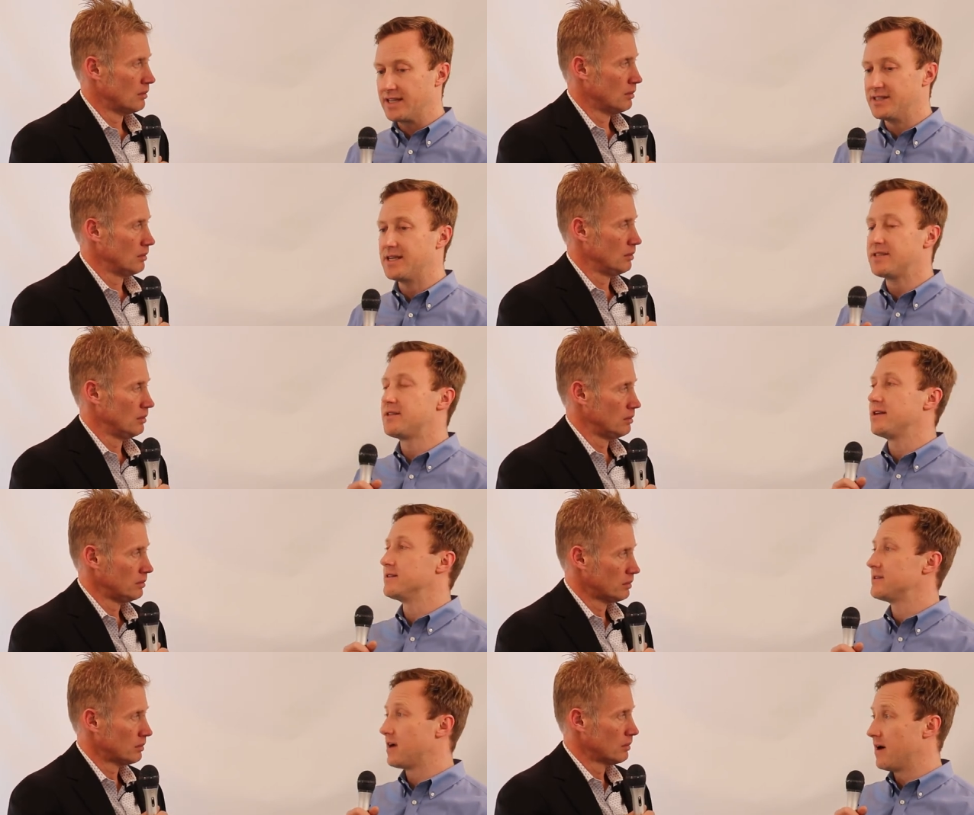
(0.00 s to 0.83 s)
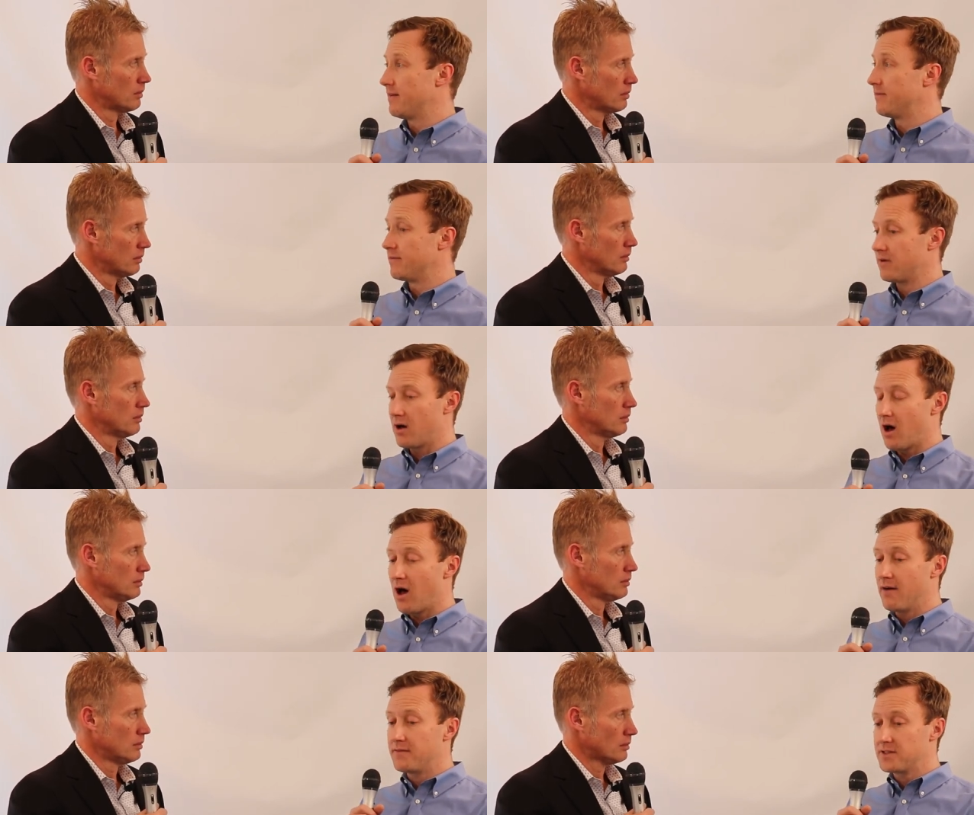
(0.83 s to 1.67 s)
Speaker 1: existence of
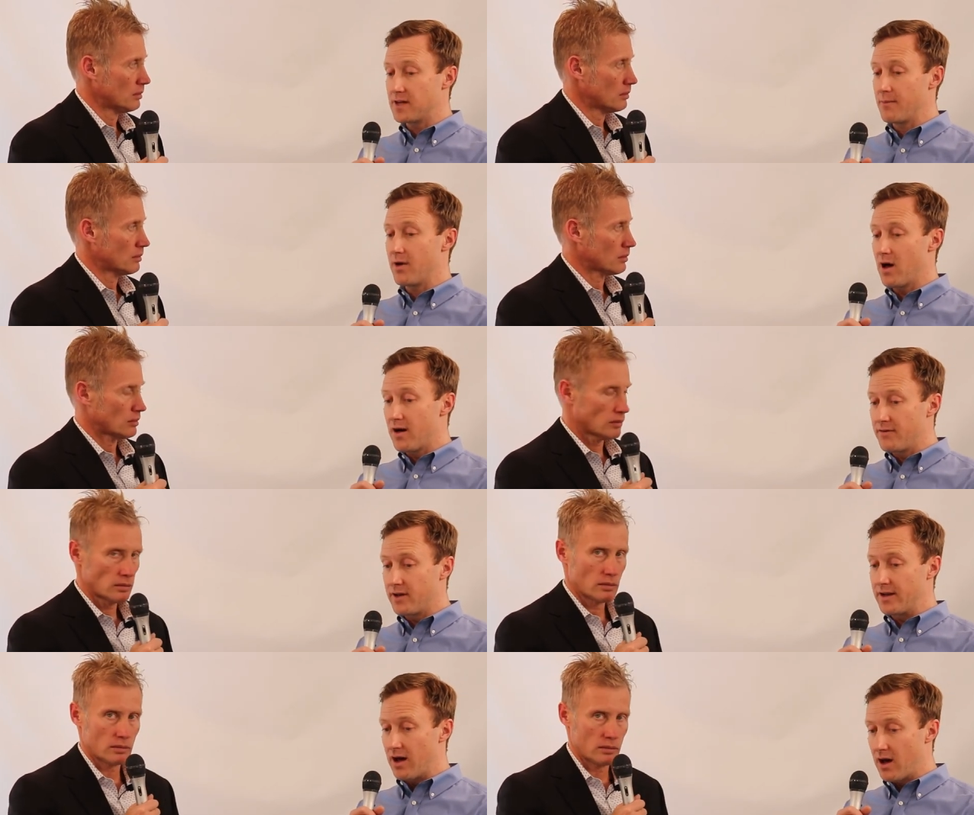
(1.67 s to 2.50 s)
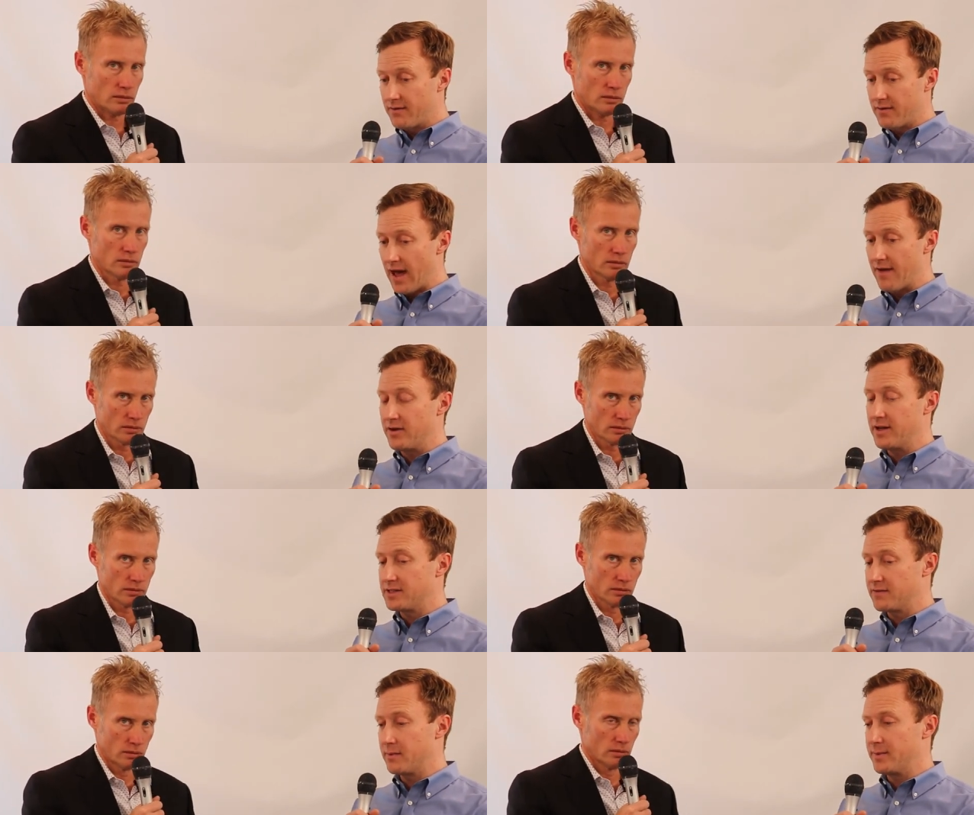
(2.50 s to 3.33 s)
of some of an, of
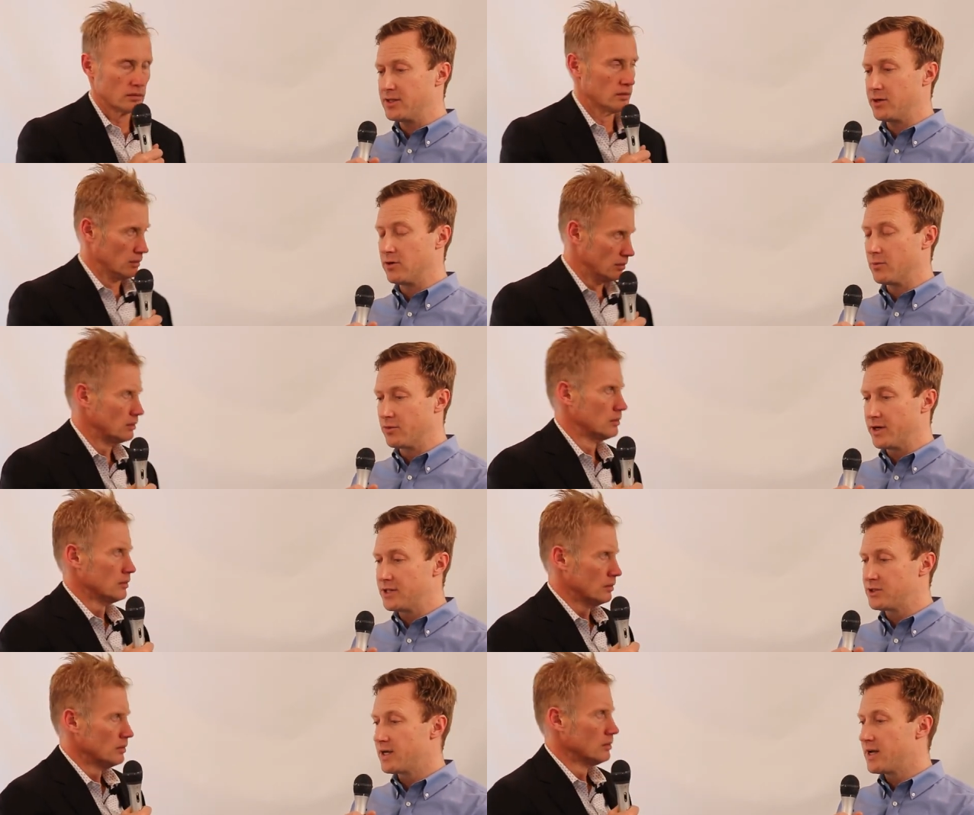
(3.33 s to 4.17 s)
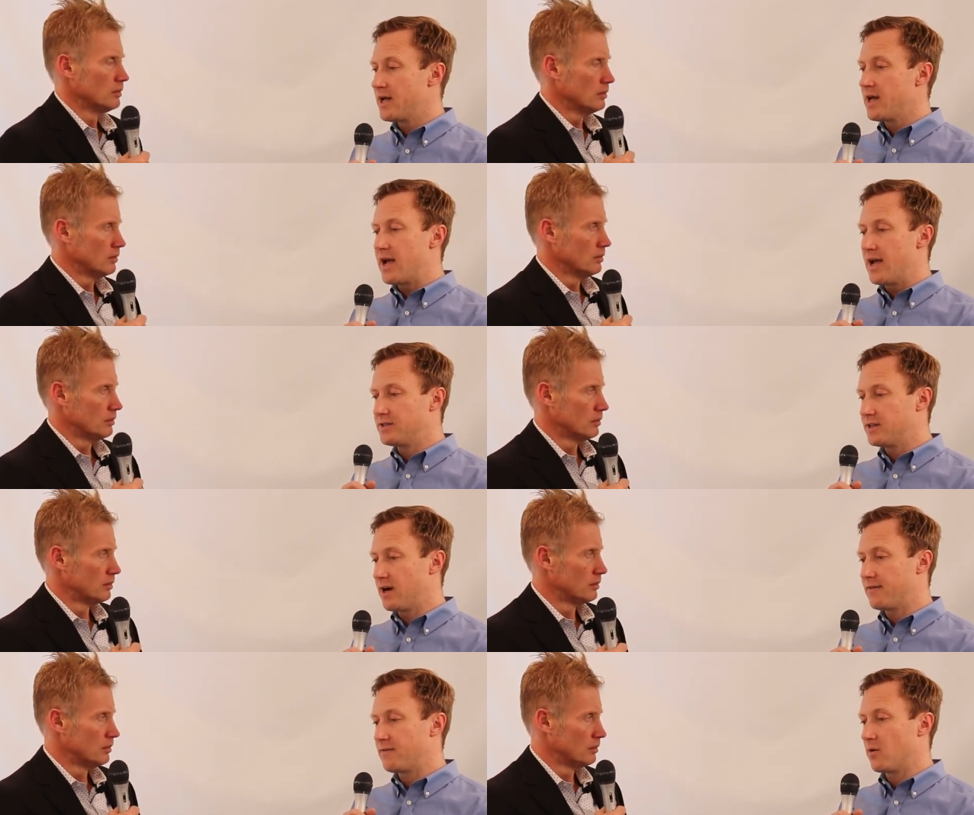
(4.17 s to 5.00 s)
evidence of a material breach is
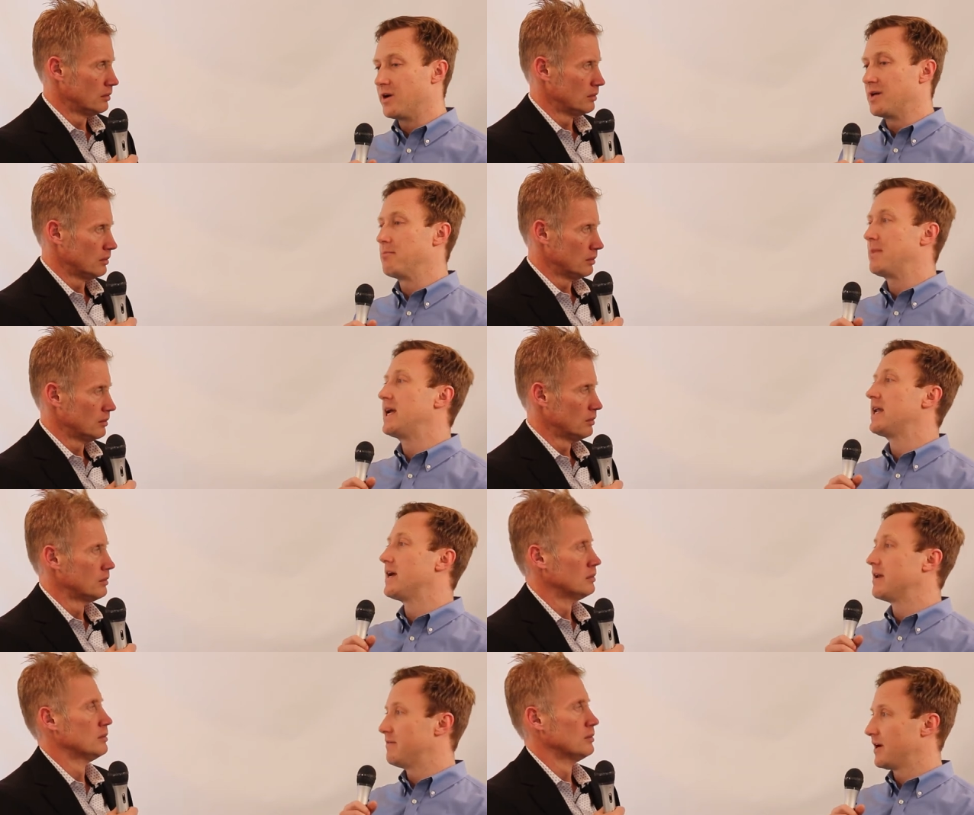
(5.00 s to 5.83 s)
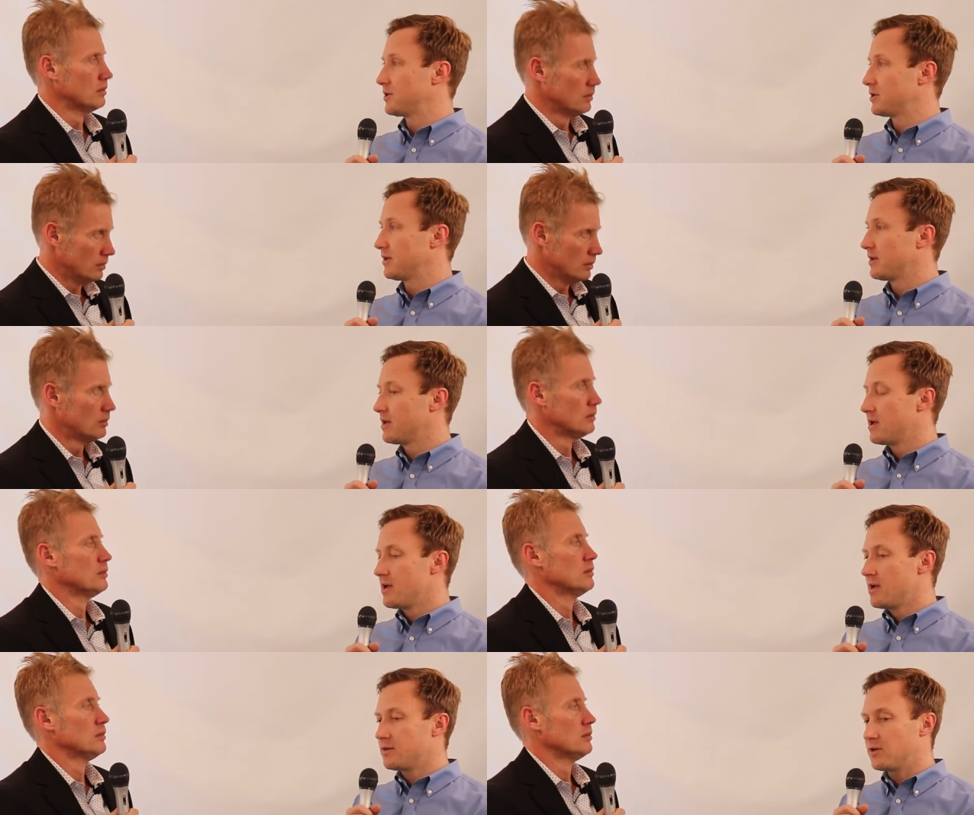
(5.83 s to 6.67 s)
enough for an immediate eviction.
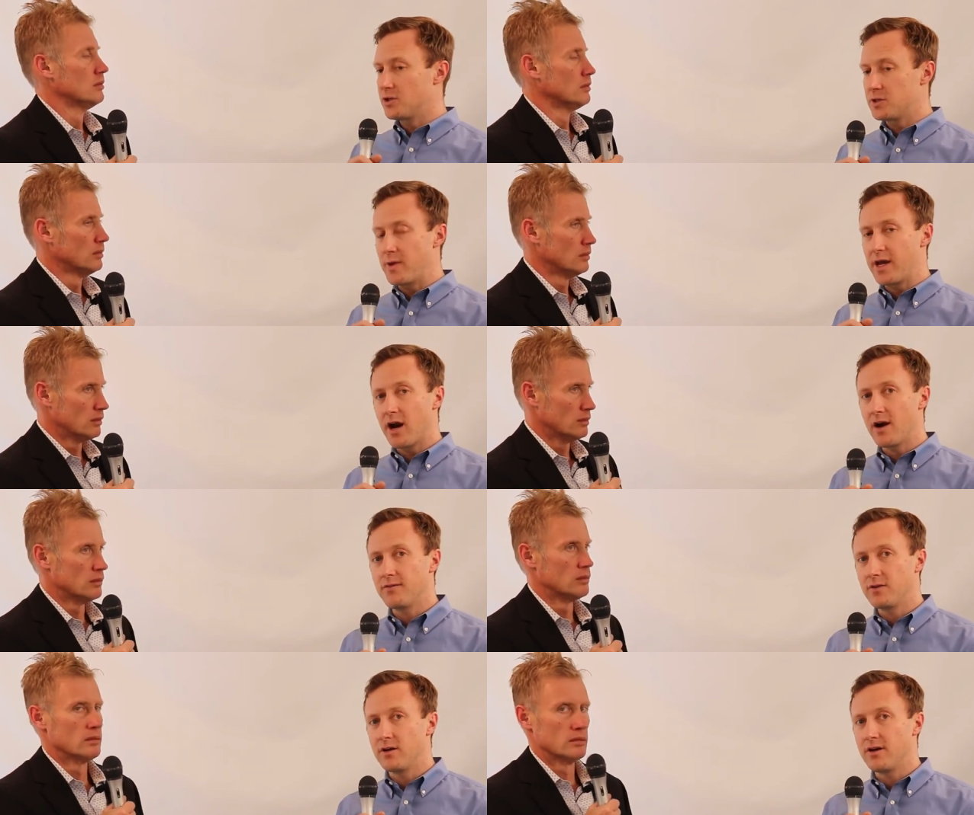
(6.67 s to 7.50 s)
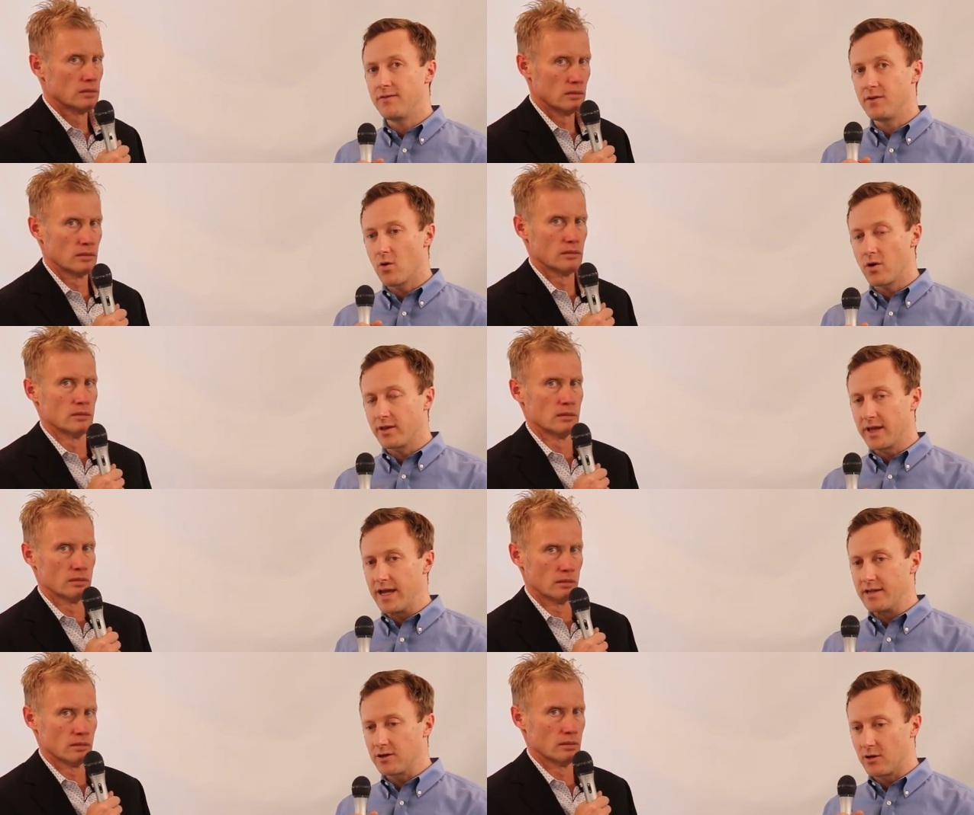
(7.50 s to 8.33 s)
So just be careful of your
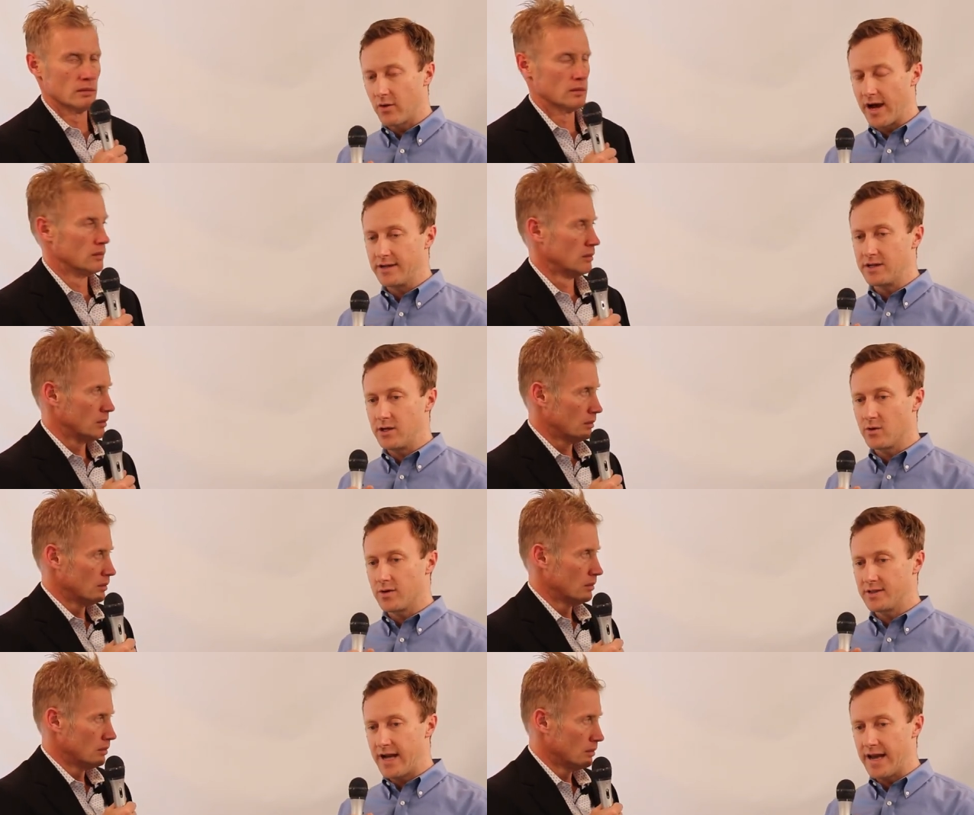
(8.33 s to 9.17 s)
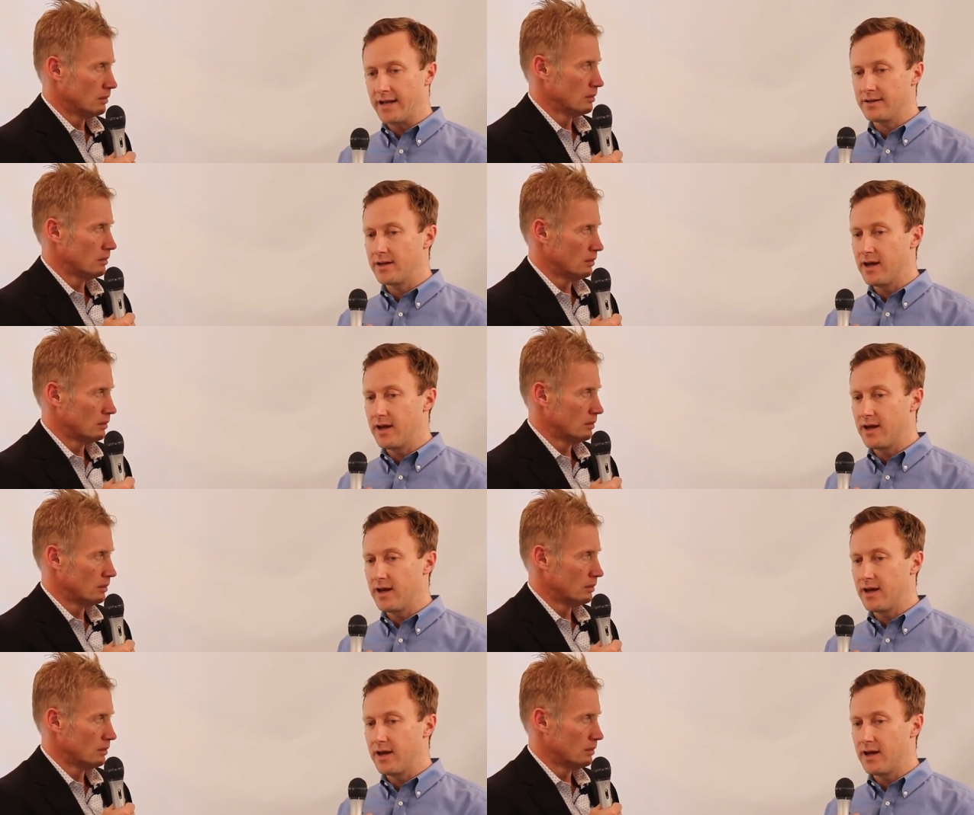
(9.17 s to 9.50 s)
lease granting your tenant